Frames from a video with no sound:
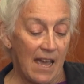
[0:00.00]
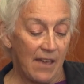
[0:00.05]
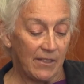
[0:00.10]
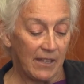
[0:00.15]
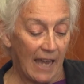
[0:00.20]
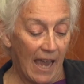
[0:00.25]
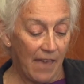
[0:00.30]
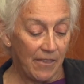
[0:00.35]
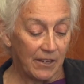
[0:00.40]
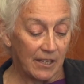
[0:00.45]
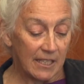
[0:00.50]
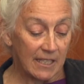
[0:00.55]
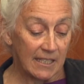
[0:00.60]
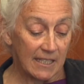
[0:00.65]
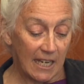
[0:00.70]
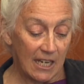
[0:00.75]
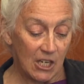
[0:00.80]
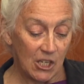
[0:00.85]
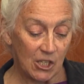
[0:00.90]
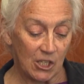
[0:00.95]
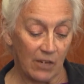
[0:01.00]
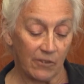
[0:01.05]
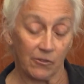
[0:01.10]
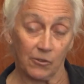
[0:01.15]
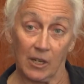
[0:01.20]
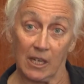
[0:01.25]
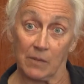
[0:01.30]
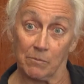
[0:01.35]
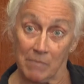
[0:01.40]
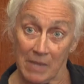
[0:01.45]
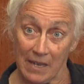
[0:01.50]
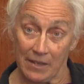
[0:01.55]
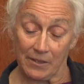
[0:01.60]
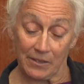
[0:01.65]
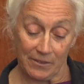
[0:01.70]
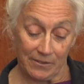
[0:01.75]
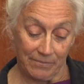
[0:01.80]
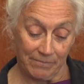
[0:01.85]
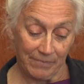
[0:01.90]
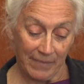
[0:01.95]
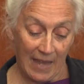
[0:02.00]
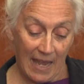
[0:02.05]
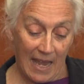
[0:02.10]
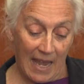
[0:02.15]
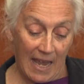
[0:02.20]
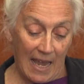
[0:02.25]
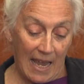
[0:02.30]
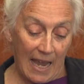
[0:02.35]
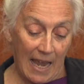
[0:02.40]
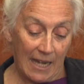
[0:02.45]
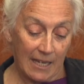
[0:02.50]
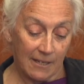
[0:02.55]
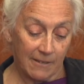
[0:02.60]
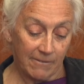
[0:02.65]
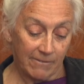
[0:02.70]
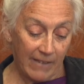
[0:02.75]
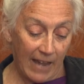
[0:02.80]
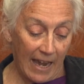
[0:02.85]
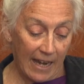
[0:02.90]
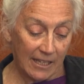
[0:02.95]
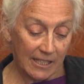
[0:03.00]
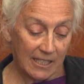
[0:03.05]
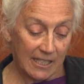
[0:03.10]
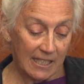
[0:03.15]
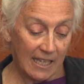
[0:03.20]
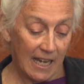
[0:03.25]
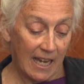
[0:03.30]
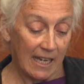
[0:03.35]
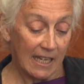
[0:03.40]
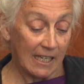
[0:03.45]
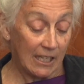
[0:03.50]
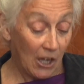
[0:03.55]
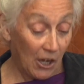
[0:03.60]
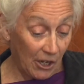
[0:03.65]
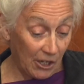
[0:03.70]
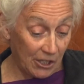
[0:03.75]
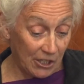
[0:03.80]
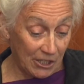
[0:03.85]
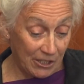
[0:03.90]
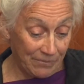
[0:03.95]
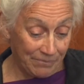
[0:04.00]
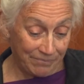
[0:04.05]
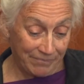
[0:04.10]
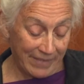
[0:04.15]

the ethnicization of Greek myth, and in fact, in art.